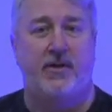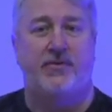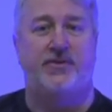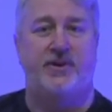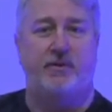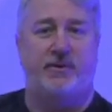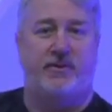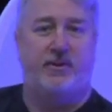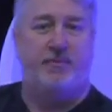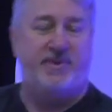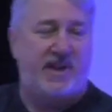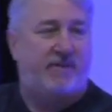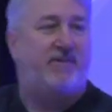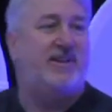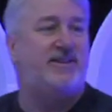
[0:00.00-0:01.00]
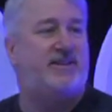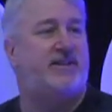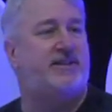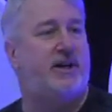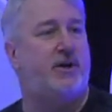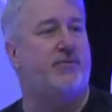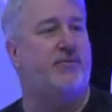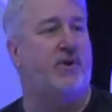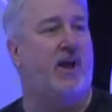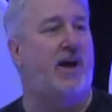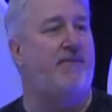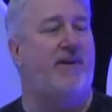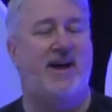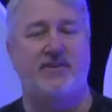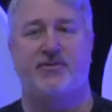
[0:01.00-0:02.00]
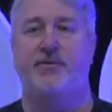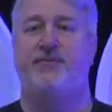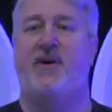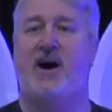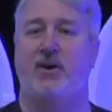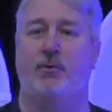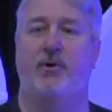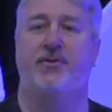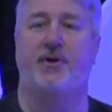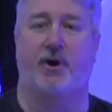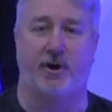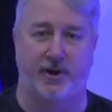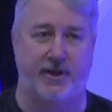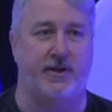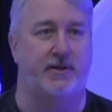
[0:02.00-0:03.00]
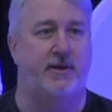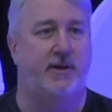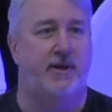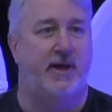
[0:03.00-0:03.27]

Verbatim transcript: the, the benevolent dictator for life has the final authority.